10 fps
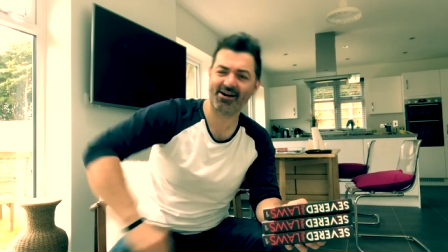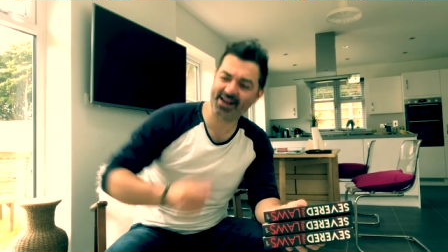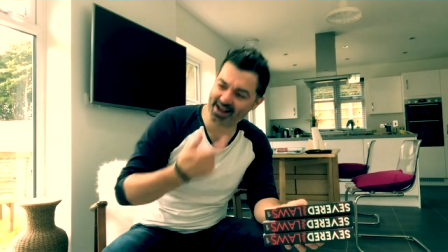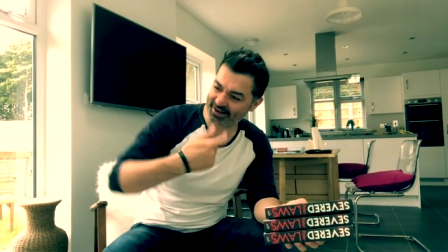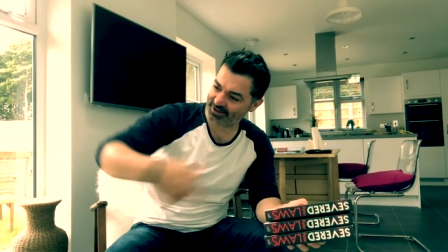Oh
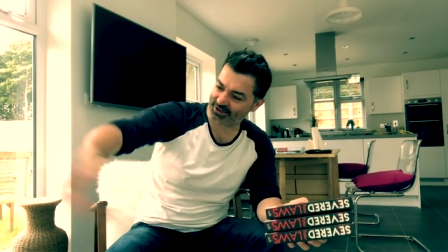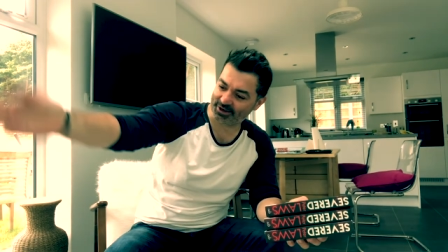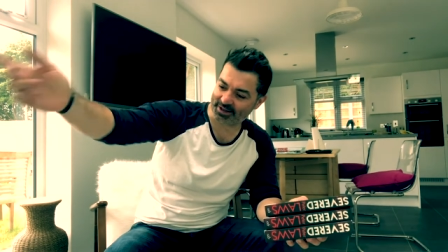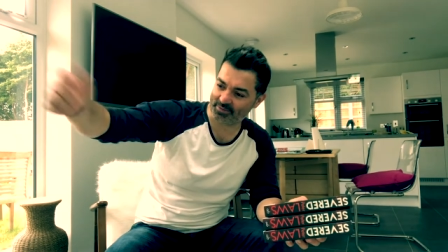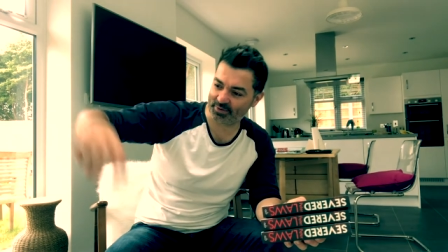yeah, just
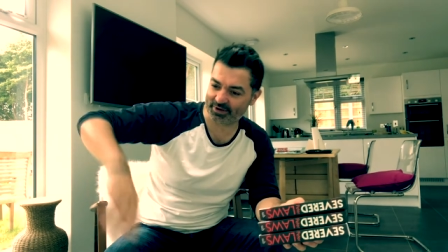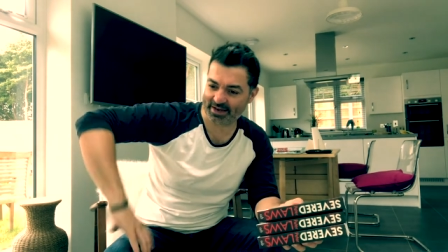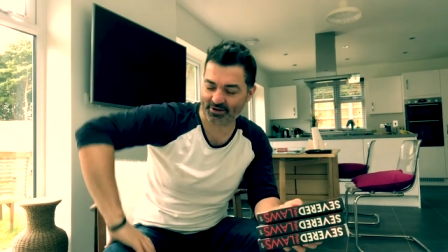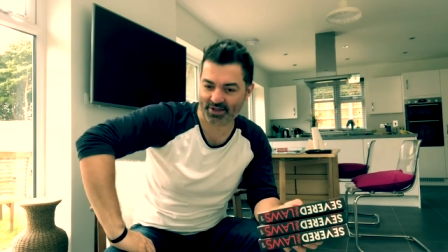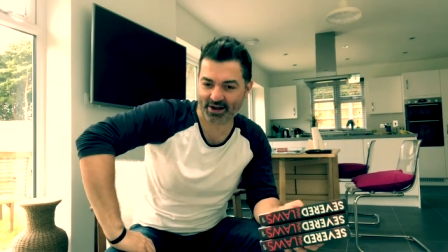chuck that book
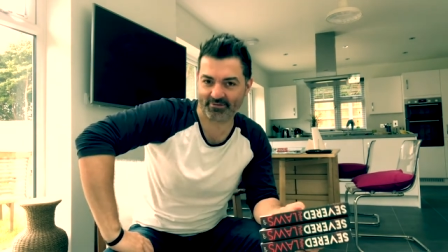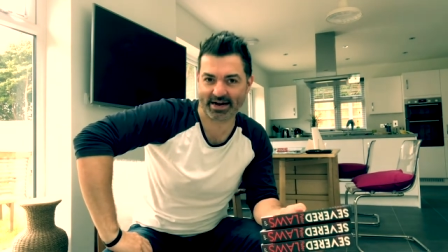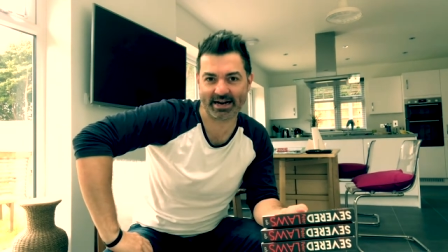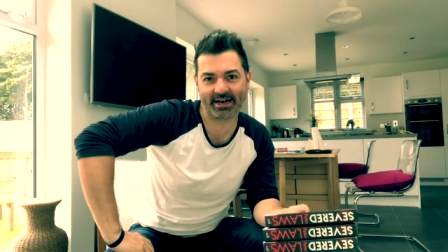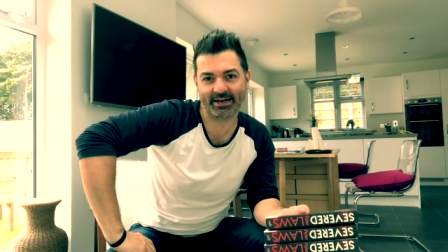down there,
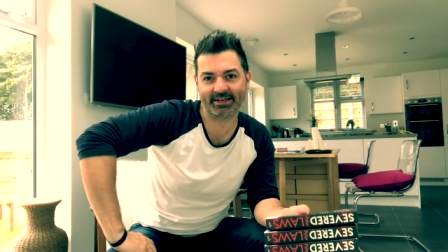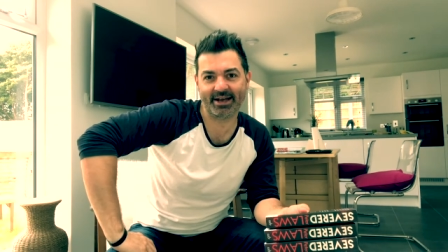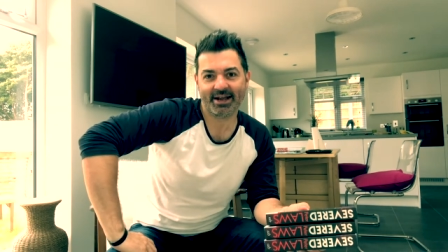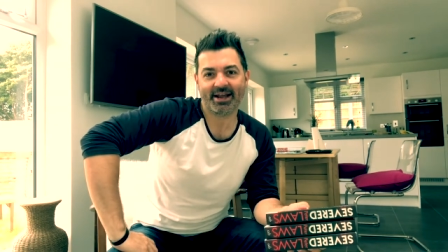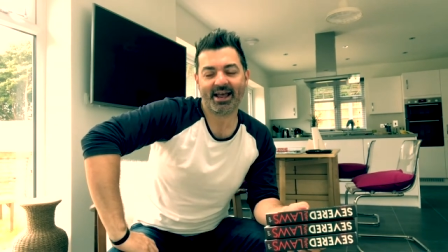read it later.